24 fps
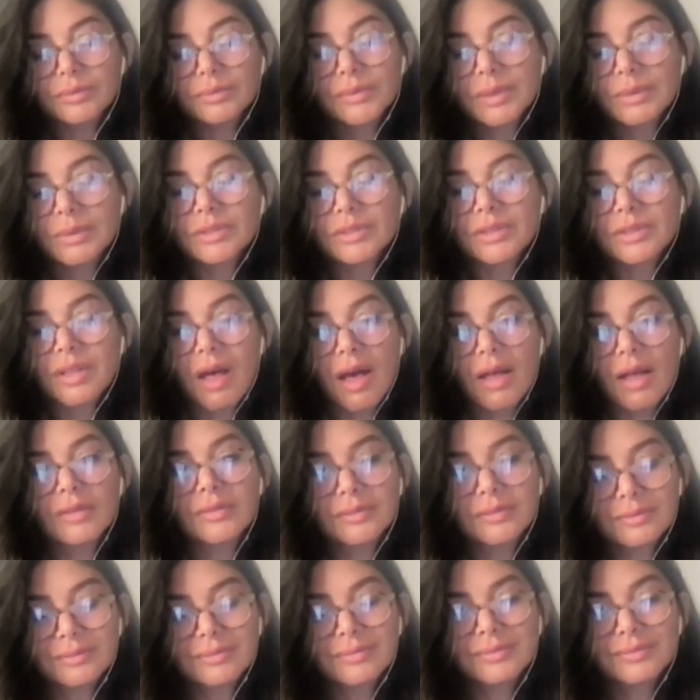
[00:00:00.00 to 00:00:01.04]
There was a lot.
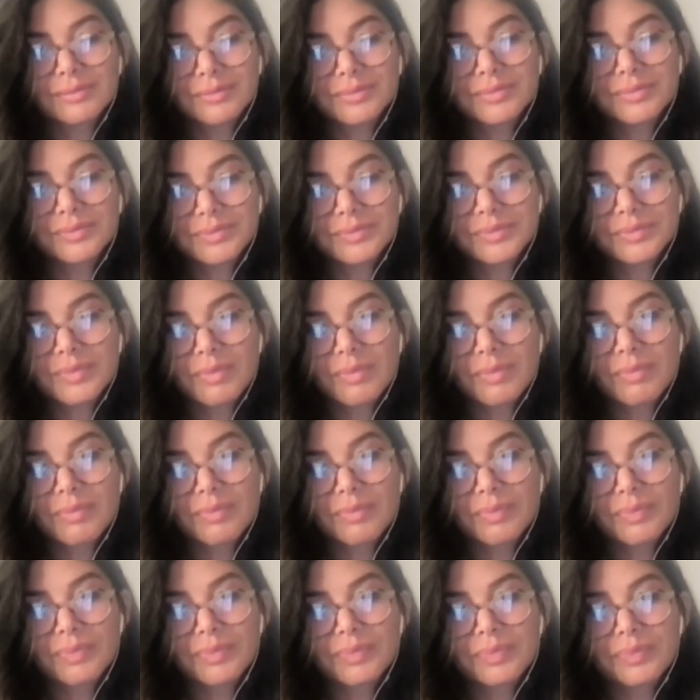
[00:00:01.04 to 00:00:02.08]

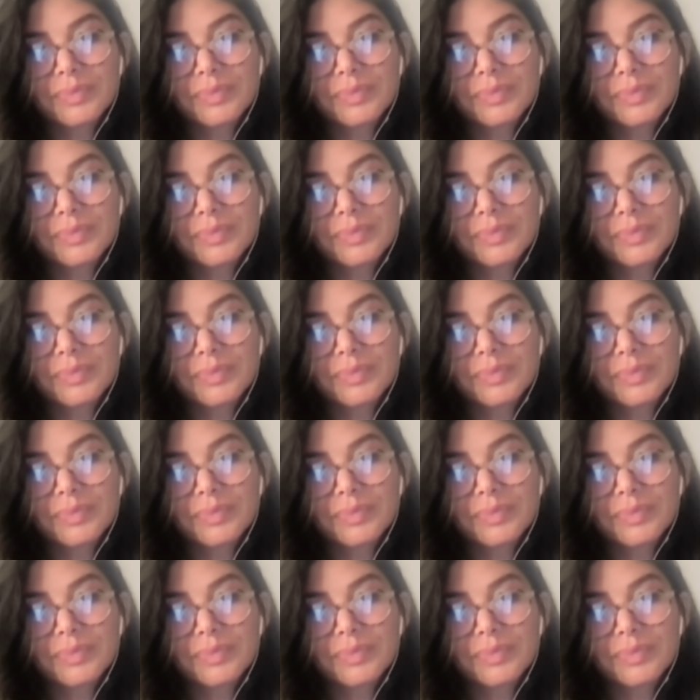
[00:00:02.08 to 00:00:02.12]
Yeah.